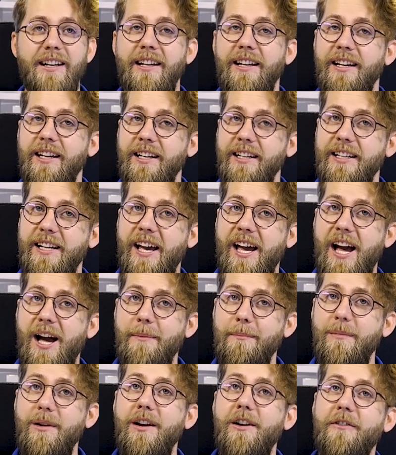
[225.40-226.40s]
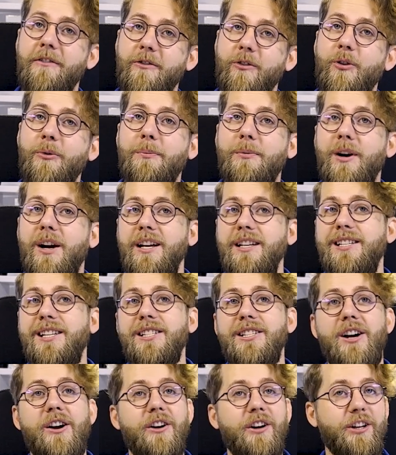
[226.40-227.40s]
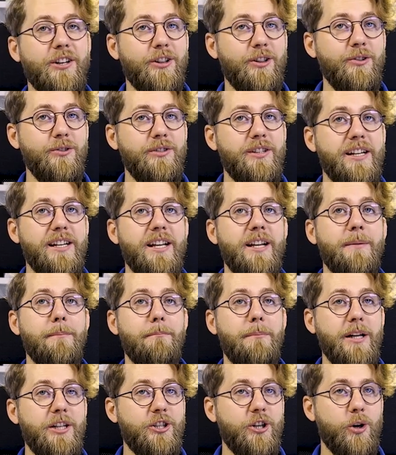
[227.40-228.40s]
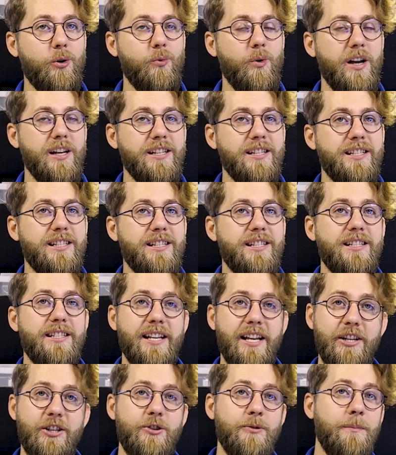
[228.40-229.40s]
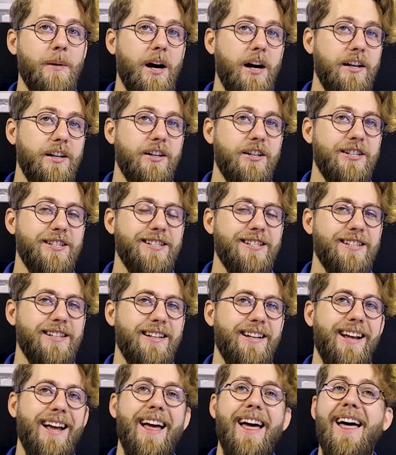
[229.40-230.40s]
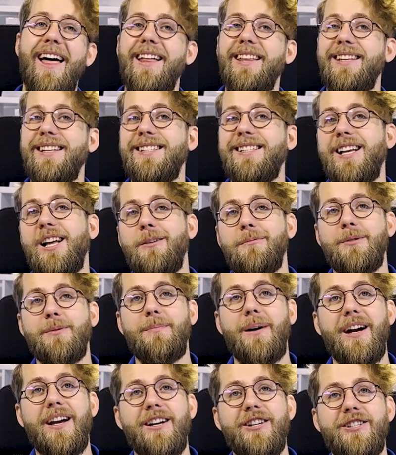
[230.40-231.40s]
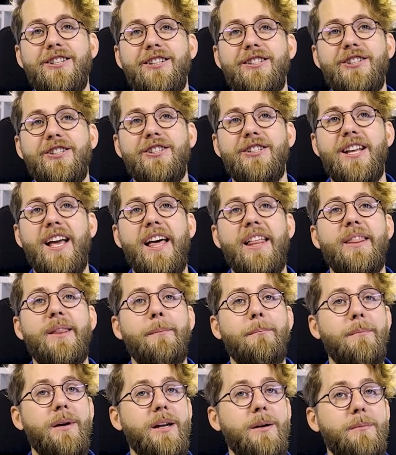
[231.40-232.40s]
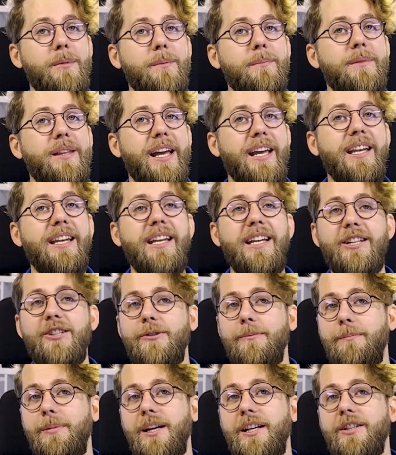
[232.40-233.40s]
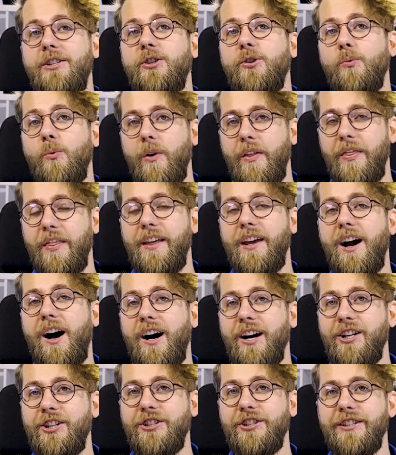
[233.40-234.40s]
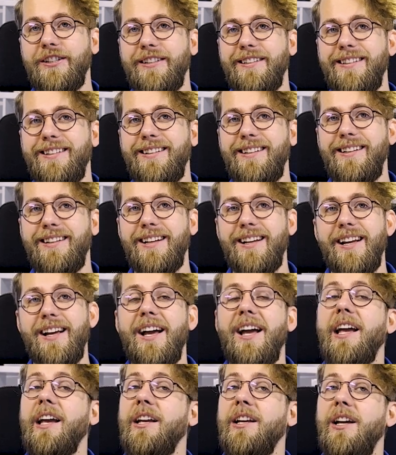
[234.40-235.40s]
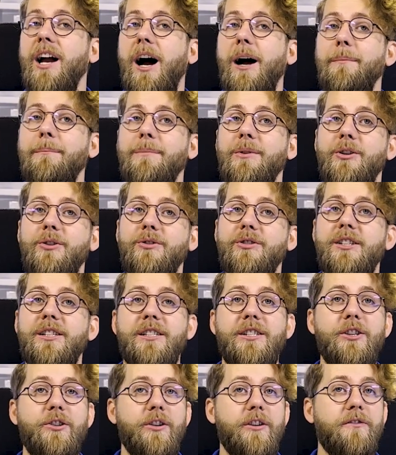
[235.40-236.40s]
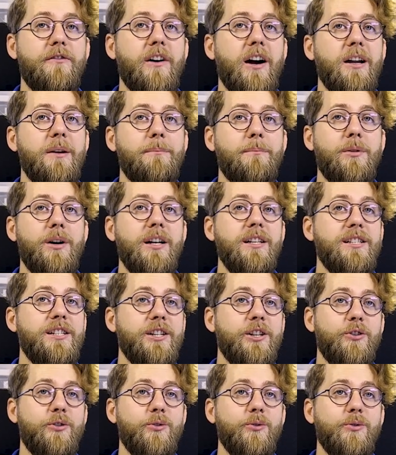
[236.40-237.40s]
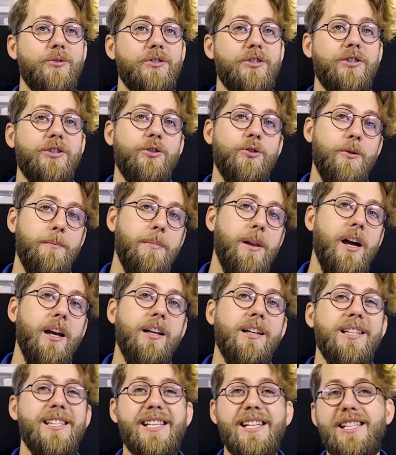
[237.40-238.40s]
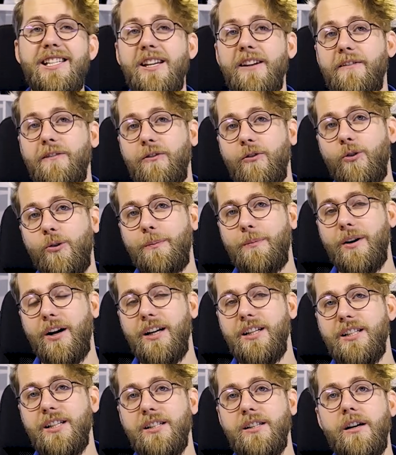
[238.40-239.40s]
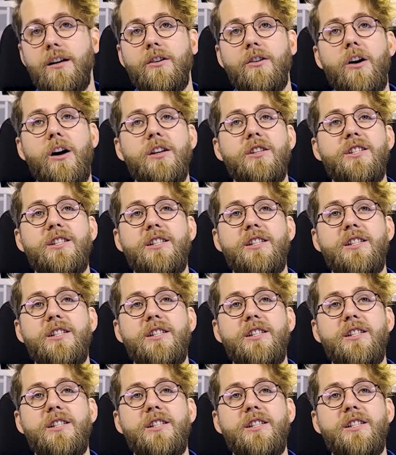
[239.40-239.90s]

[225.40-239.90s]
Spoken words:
In GAM, floor prices are included in bid requests sent to buyers. This helps buyers understand the minimum they need to bid to win the auction. GAM uses unified pricing rules to apply consistent floor prices across